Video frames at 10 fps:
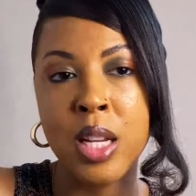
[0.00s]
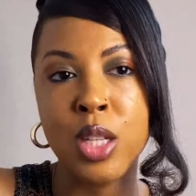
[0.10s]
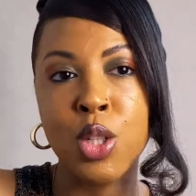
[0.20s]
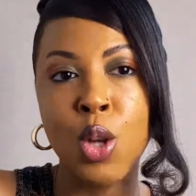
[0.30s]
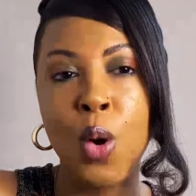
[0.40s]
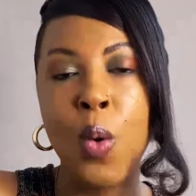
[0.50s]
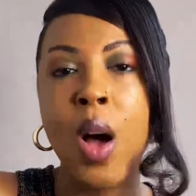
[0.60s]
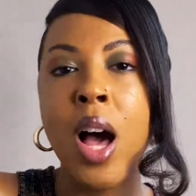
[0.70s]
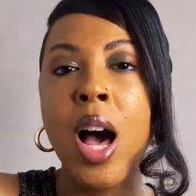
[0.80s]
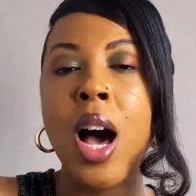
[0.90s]
So
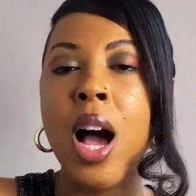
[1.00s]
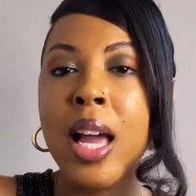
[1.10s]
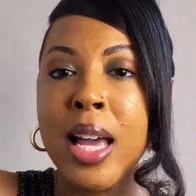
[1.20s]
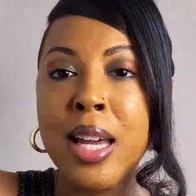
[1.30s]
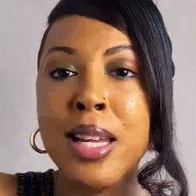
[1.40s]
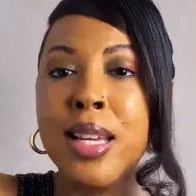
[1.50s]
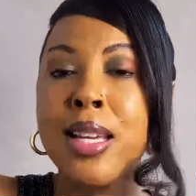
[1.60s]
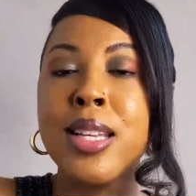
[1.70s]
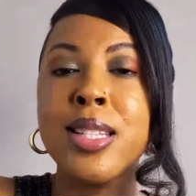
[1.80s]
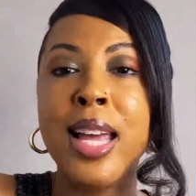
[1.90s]
again, it
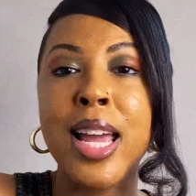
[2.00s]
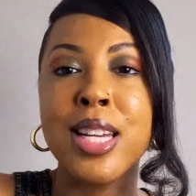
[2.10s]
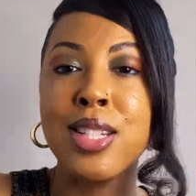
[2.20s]
is a